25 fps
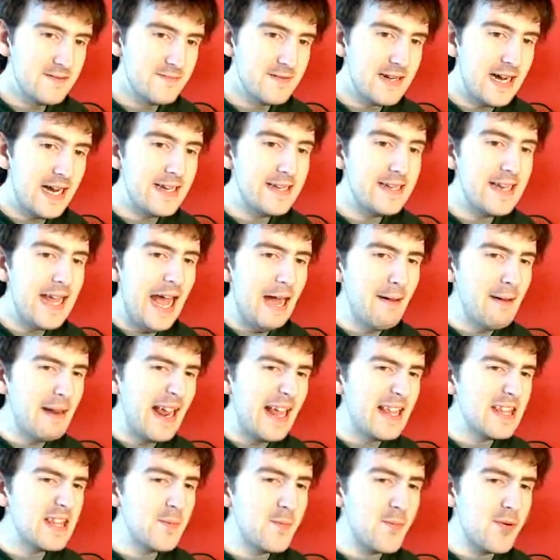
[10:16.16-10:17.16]
Right, now we
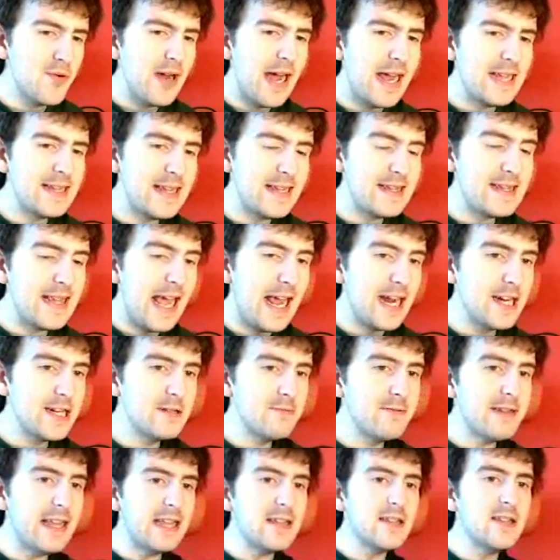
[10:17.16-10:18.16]
get to the pricey
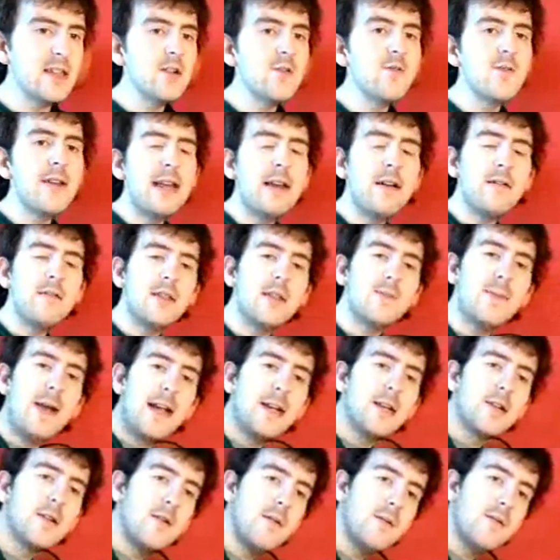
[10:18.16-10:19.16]
section. We get to the grill
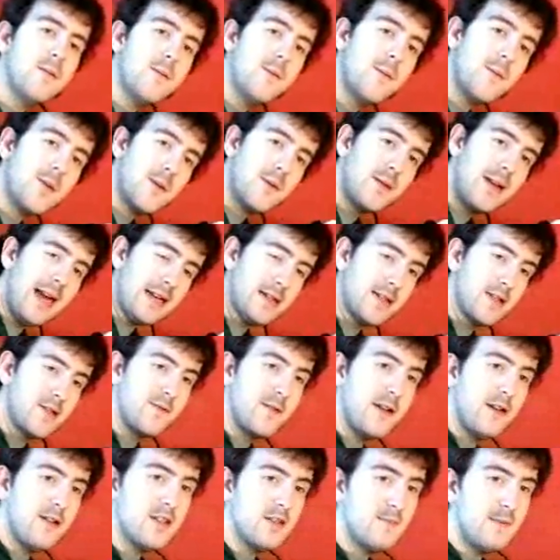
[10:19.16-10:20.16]
special. Yeah, the
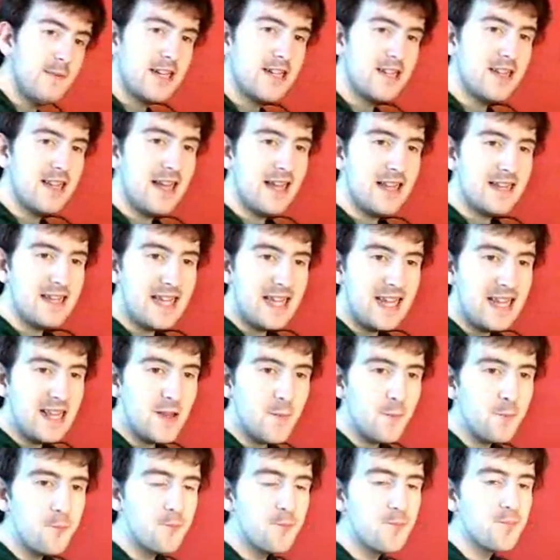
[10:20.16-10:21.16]
grill
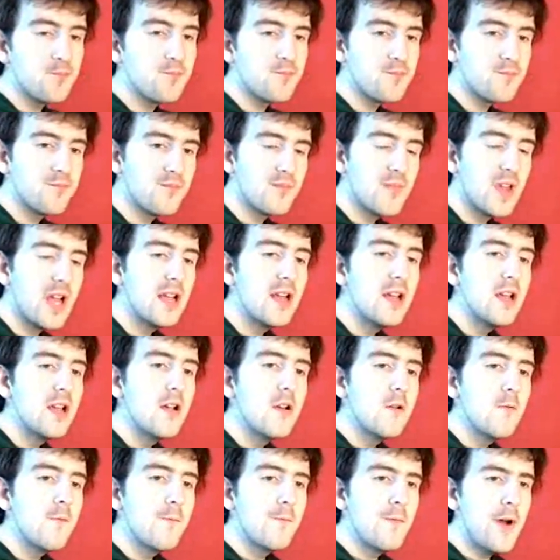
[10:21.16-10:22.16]
specialities.
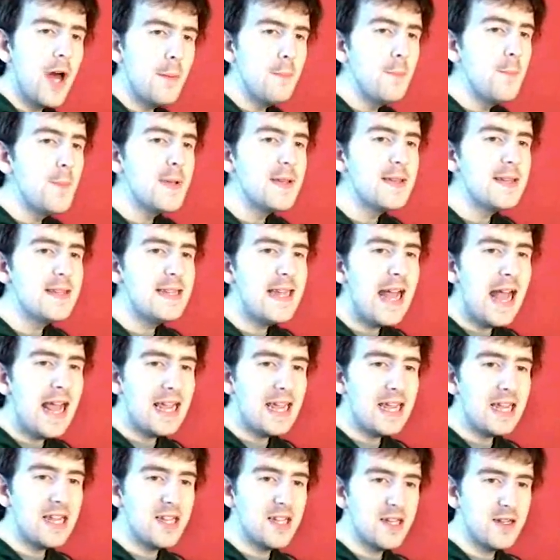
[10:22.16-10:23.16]
Rump
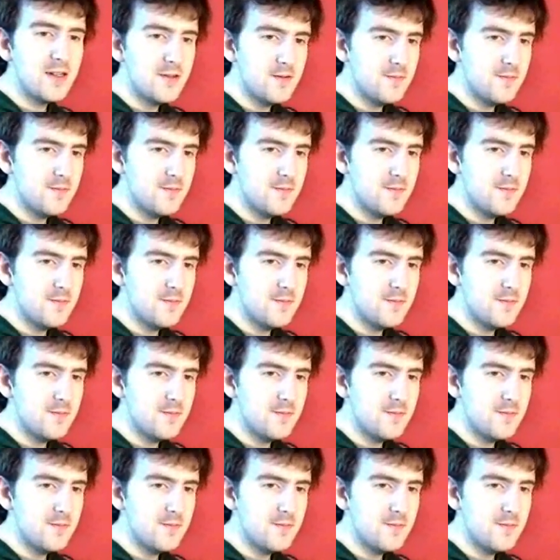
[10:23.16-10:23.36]
steak.